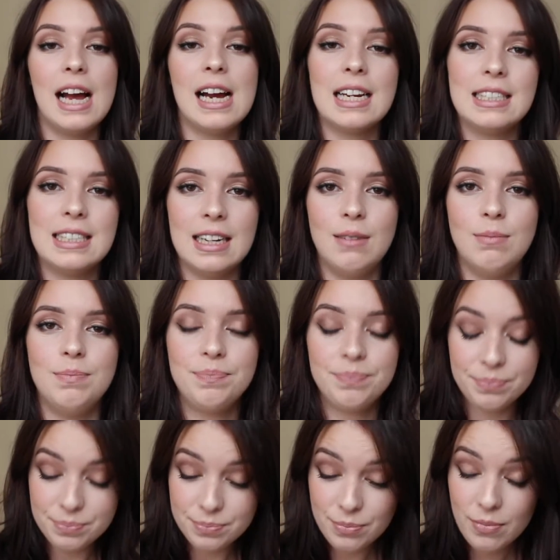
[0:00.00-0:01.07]
item
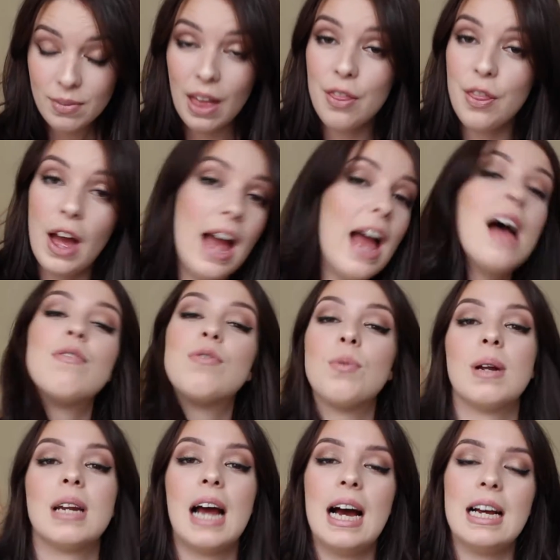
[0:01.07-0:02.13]
that
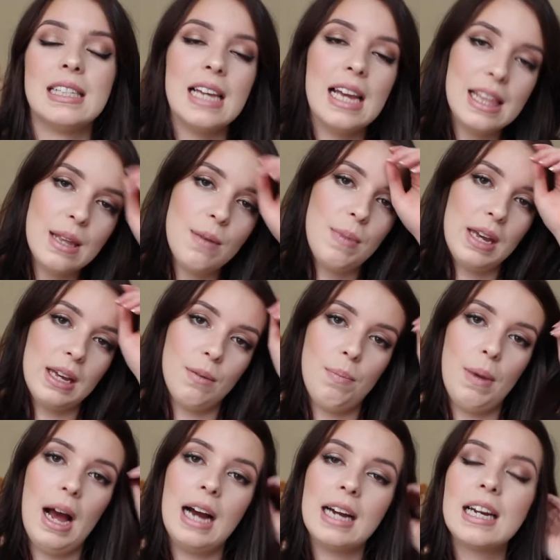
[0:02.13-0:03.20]
everyone has in their makeup
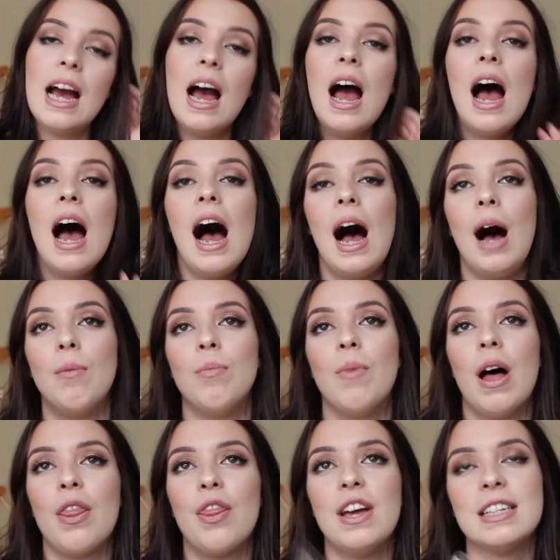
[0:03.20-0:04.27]
bag.
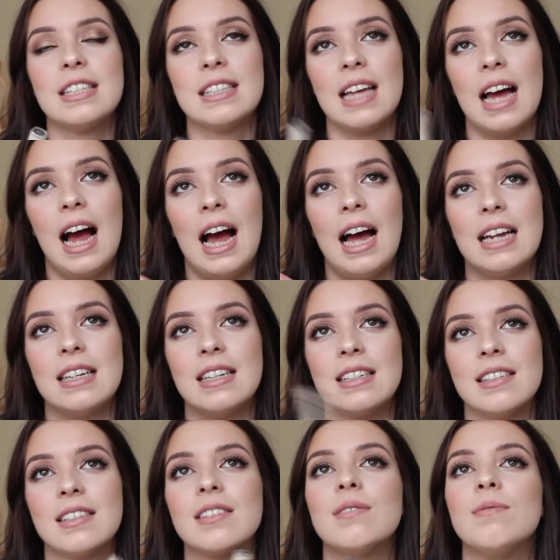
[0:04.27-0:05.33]
This
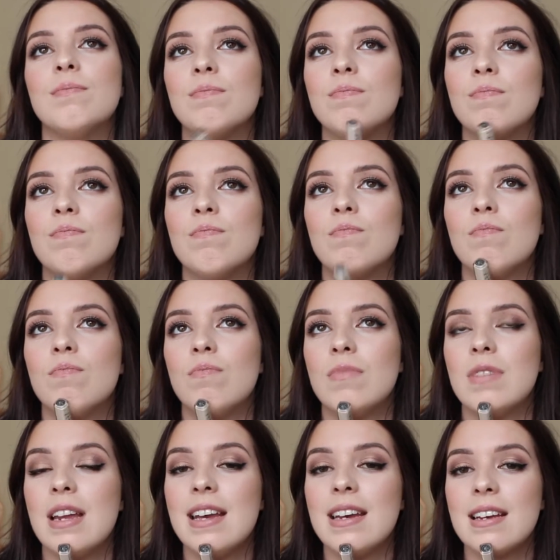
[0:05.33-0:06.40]
and
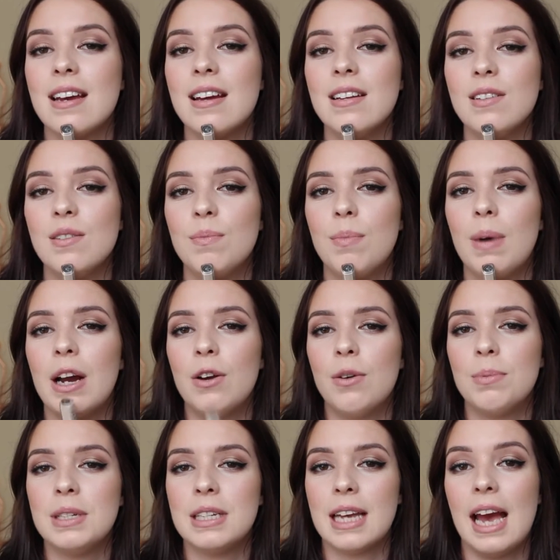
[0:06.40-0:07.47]
Naked by
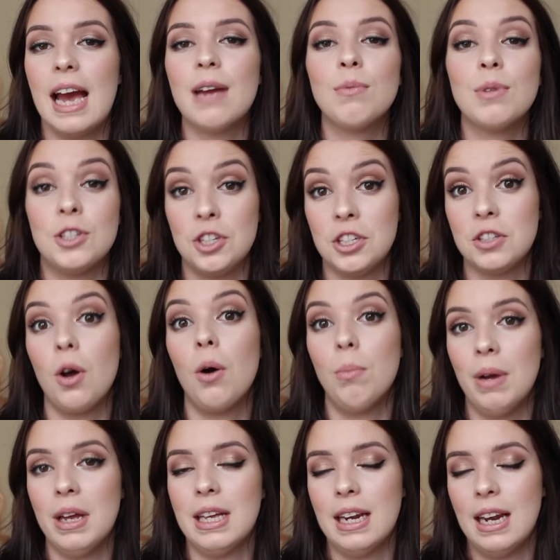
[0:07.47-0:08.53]
Urban Decay, which is
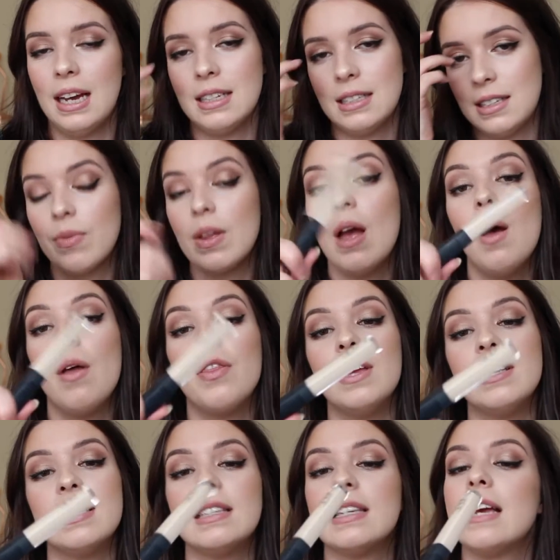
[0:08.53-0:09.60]
on my hit list.
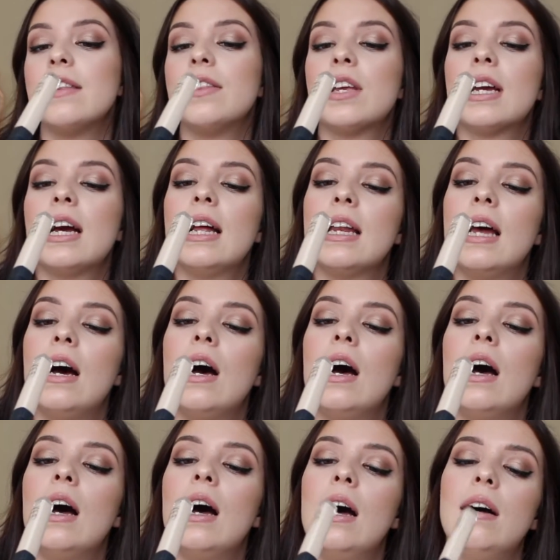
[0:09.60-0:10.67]
This is in the
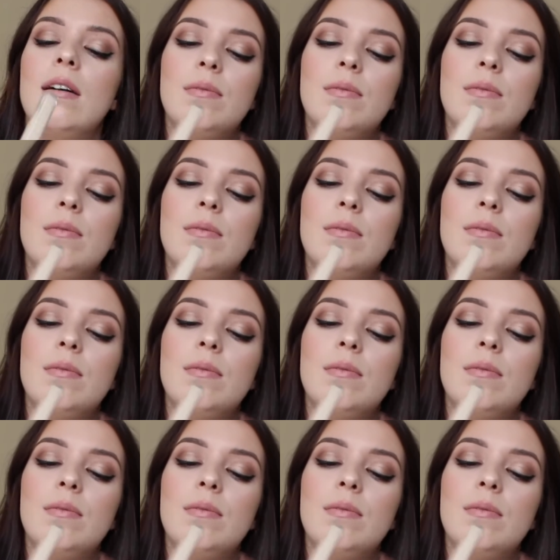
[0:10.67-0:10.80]
colour